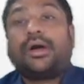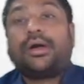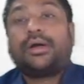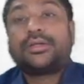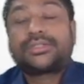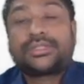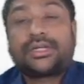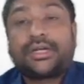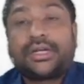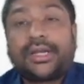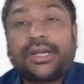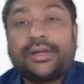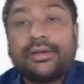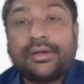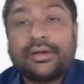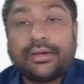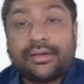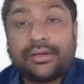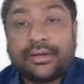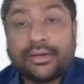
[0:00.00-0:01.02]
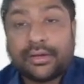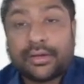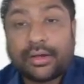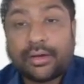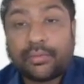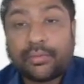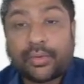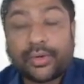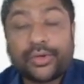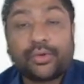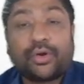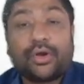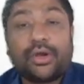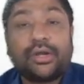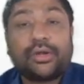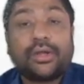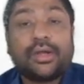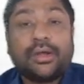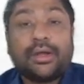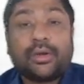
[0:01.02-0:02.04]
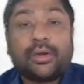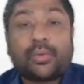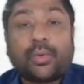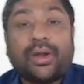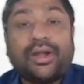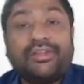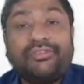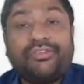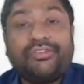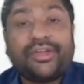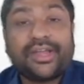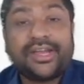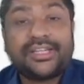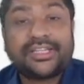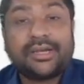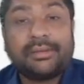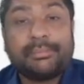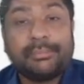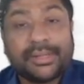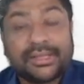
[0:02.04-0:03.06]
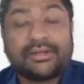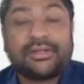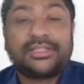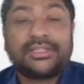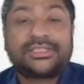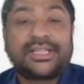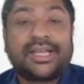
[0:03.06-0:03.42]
certain what you call quantification methods